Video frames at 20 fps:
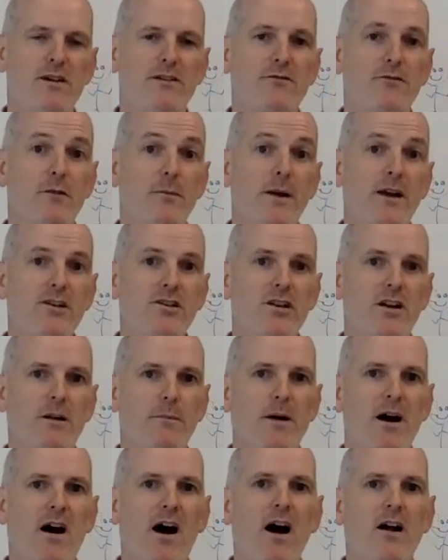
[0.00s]
information
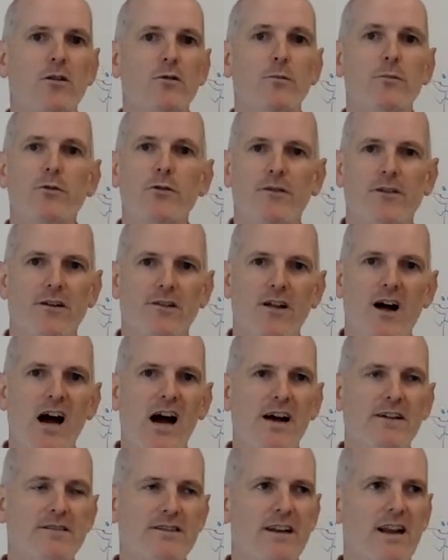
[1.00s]
about how to improve their
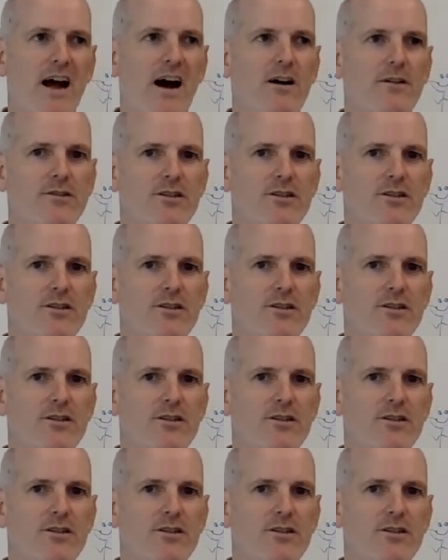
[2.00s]
lives and how